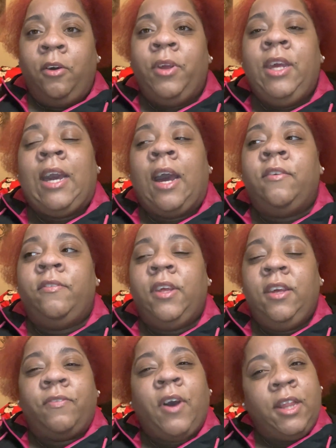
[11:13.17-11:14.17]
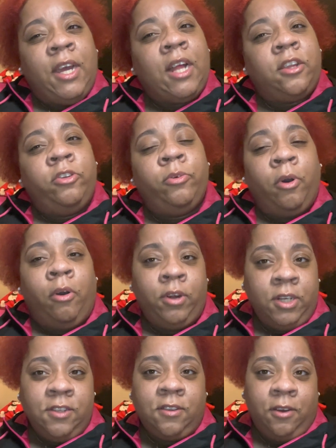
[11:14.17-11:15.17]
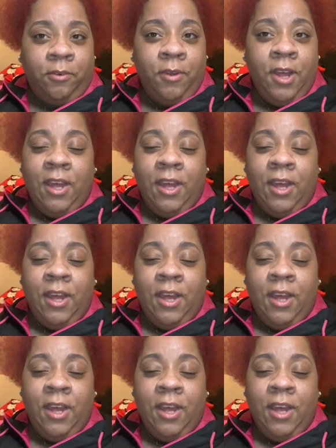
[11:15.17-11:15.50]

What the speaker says: He finally got to do it on his own.